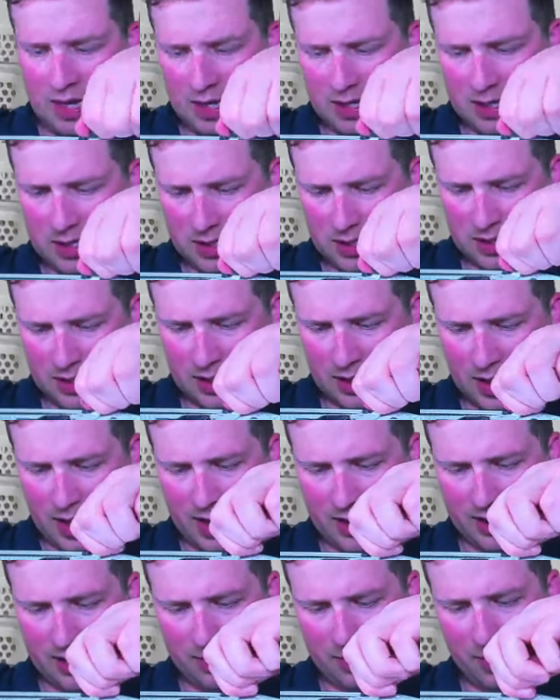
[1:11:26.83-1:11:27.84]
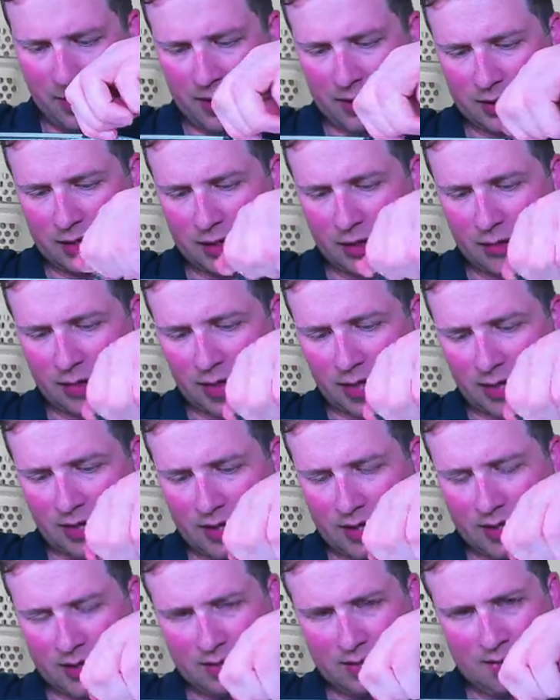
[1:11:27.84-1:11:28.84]
slide the PSU back
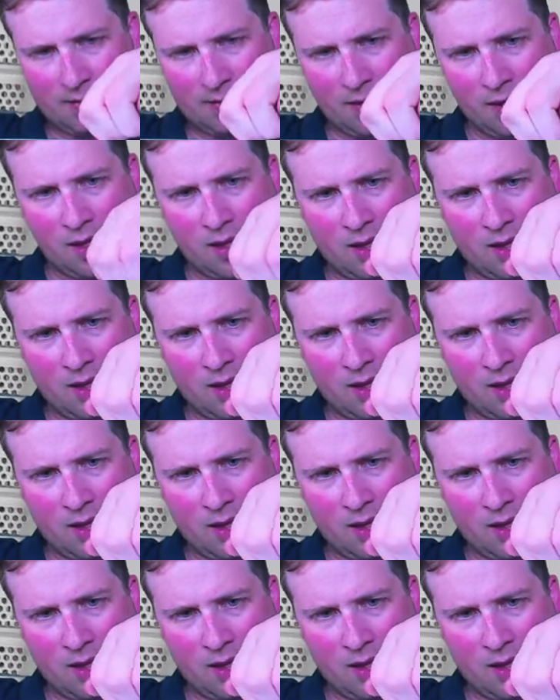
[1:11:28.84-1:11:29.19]
in